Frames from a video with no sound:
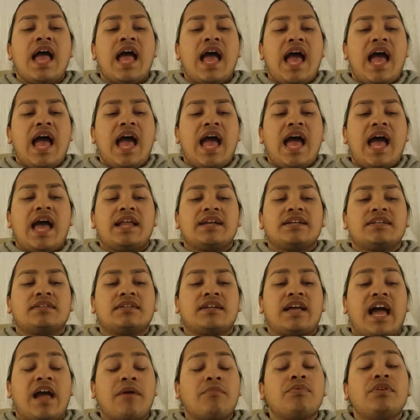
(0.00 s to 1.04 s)
And
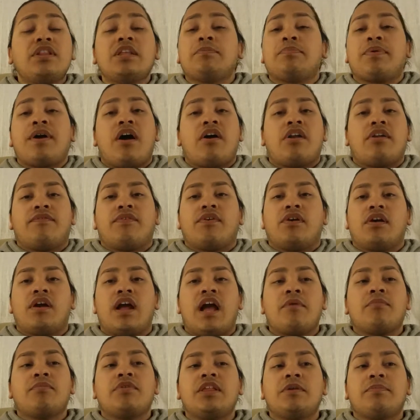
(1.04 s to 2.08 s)
I'm really proud of her.
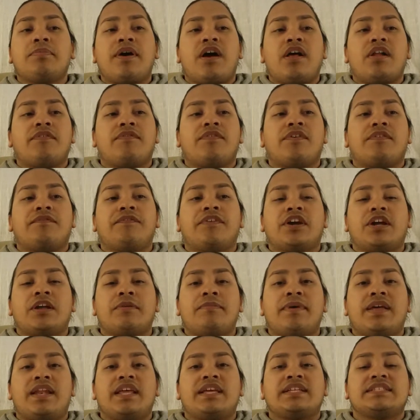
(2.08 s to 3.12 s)
I'm really proud of her for
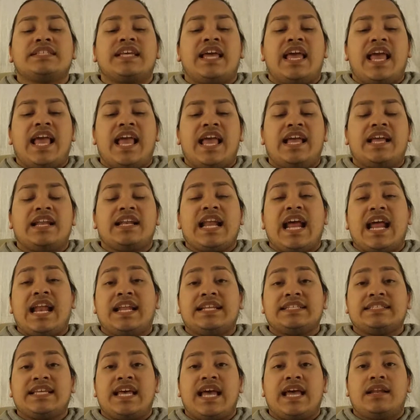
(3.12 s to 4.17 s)
committing to 8, 9,
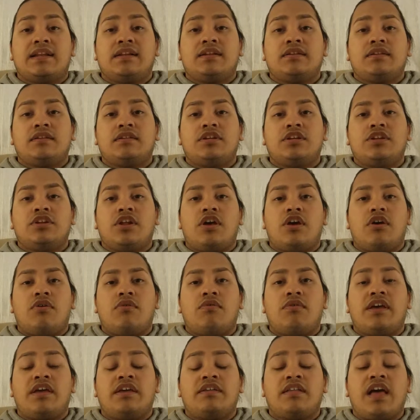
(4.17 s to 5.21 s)
and 10. You
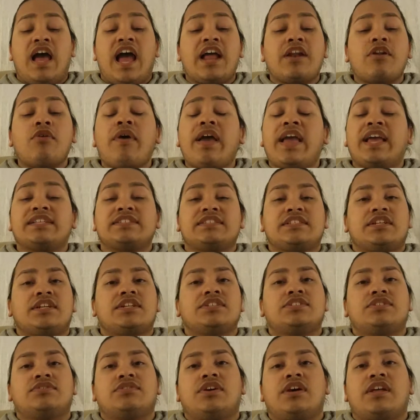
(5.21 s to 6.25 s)
know? And I know 8's going to
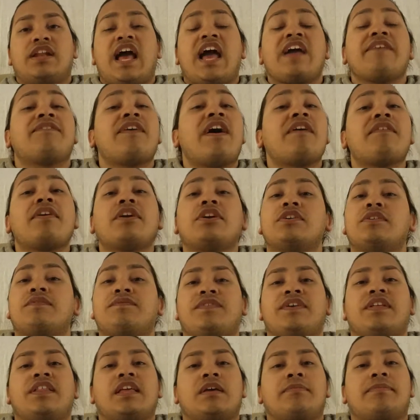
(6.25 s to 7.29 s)
do good. I have a good
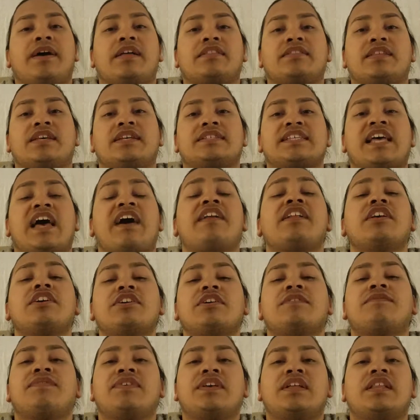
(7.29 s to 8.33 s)
feeling about this. I had a
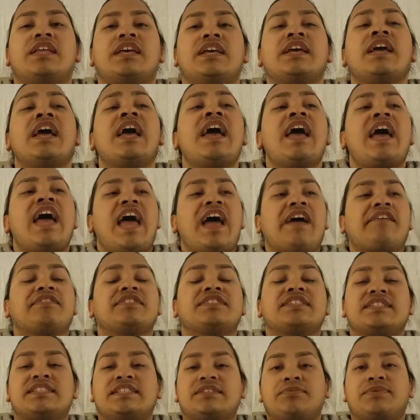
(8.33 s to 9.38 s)
good feeling ever
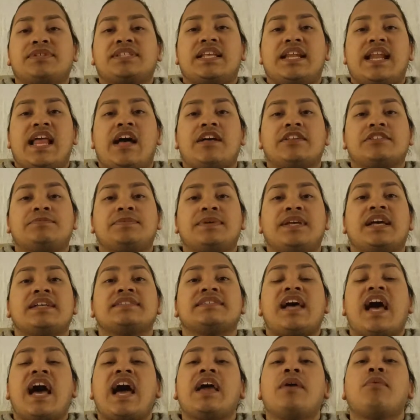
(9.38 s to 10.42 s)
since it was announced because
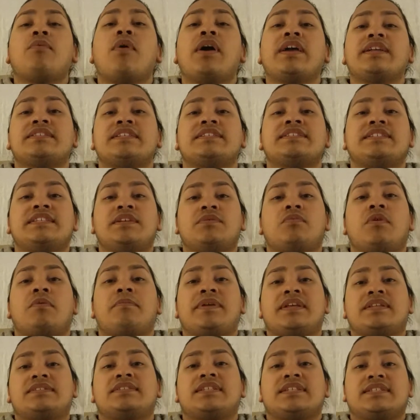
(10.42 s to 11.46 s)
I like to see
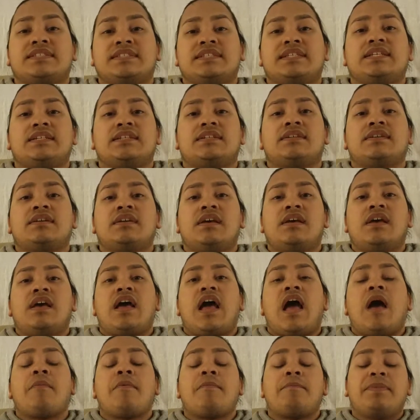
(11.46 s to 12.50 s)
women succeed.
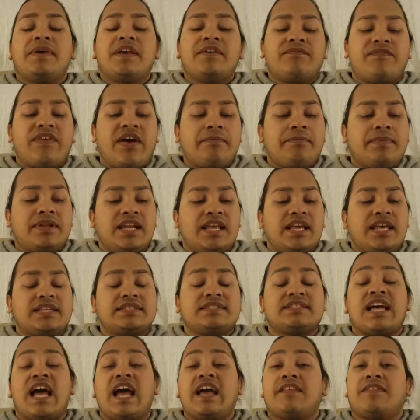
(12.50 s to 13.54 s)
I'm a big
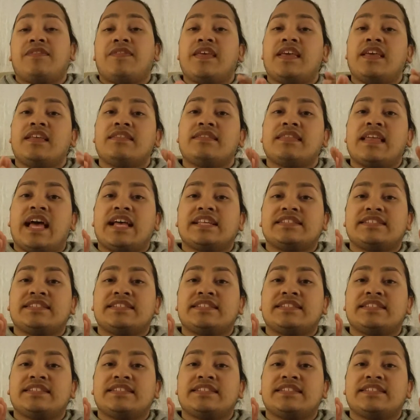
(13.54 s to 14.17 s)
feminist. I think that